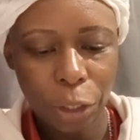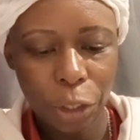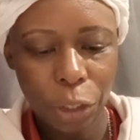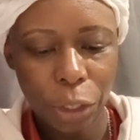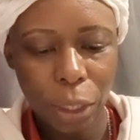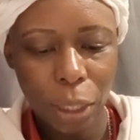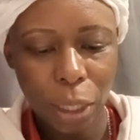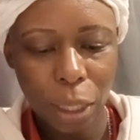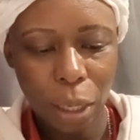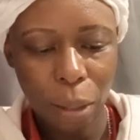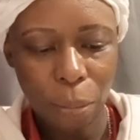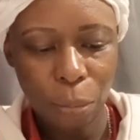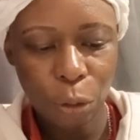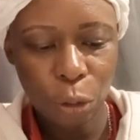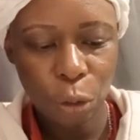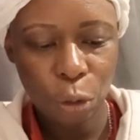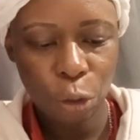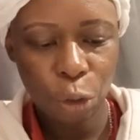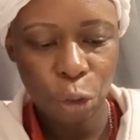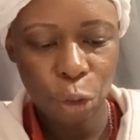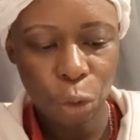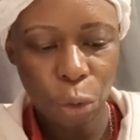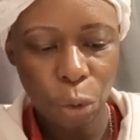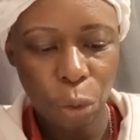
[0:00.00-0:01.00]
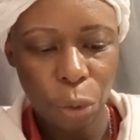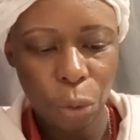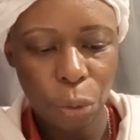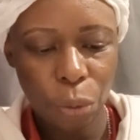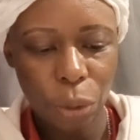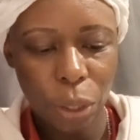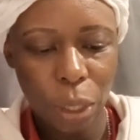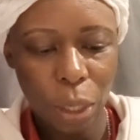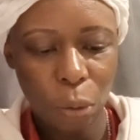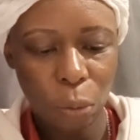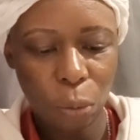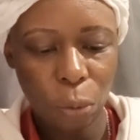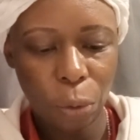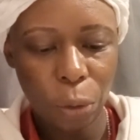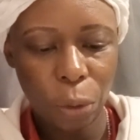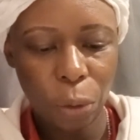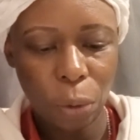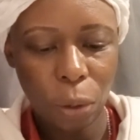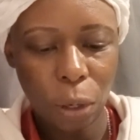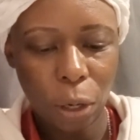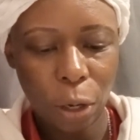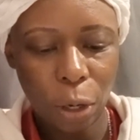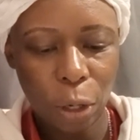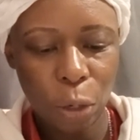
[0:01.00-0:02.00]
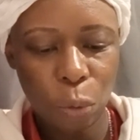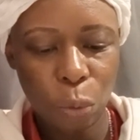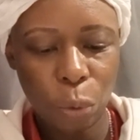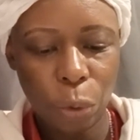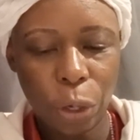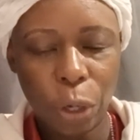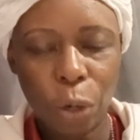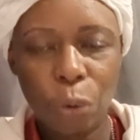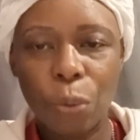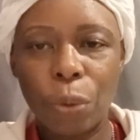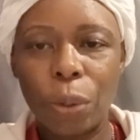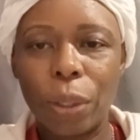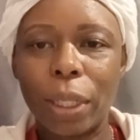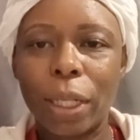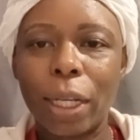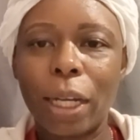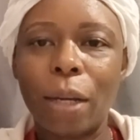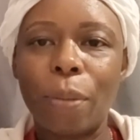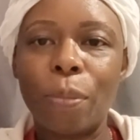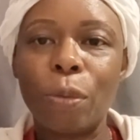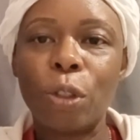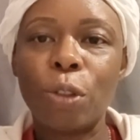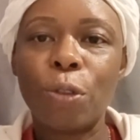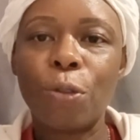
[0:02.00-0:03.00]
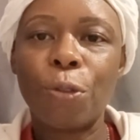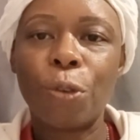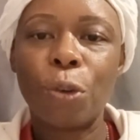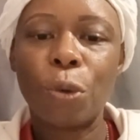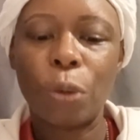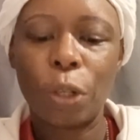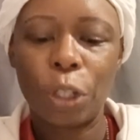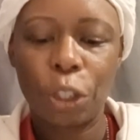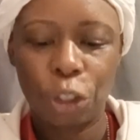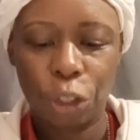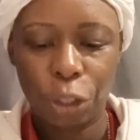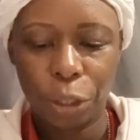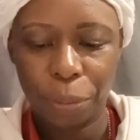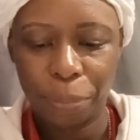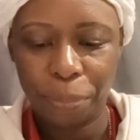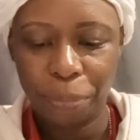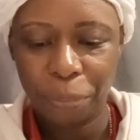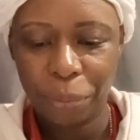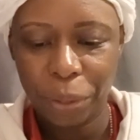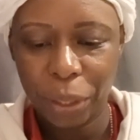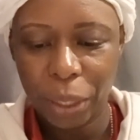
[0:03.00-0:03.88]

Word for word: She comes to show you that all your hard work will come to fruition.